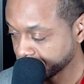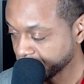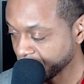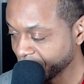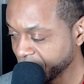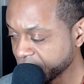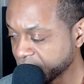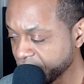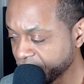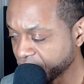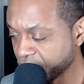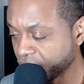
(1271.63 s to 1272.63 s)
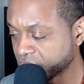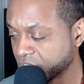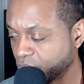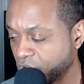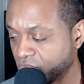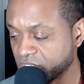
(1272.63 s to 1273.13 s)
But it's difficult for
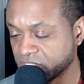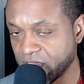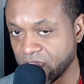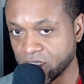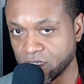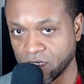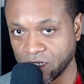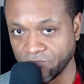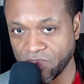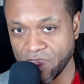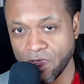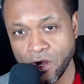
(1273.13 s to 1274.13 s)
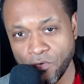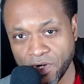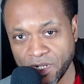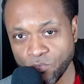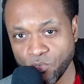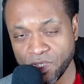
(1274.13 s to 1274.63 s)
someone that's that young if they
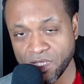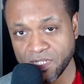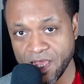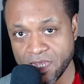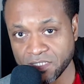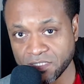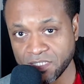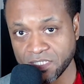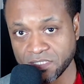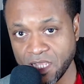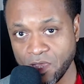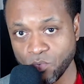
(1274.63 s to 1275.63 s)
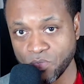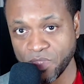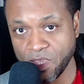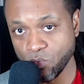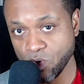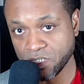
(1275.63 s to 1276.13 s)
already realize that that's not what they
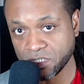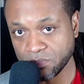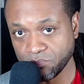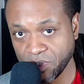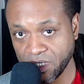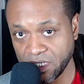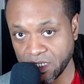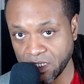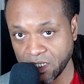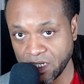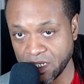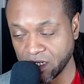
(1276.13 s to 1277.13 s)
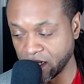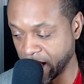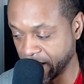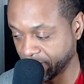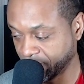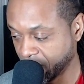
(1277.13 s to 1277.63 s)
want to be in
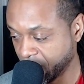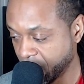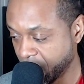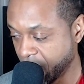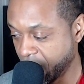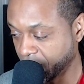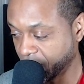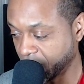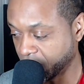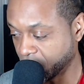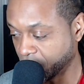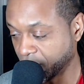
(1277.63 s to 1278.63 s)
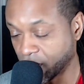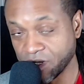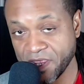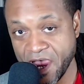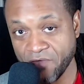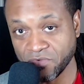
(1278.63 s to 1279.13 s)
life, and they know they're going to
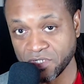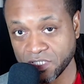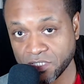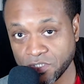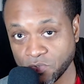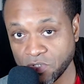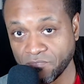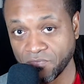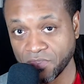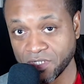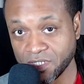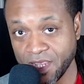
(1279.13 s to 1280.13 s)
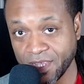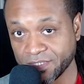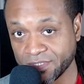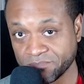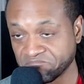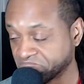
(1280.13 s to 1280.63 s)
have to just do it for the
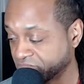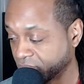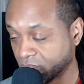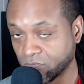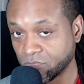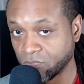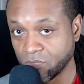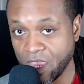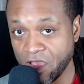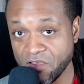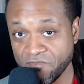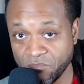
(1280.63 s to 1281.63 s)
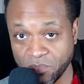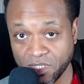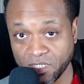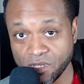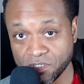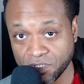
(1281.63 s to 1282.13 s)
next however many
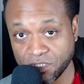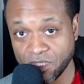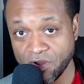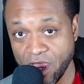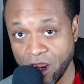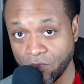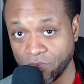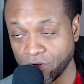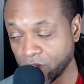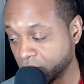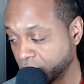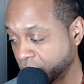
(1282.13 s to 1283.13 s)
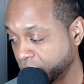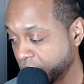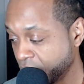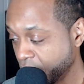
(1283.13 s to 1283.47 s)
years until they're out on their own.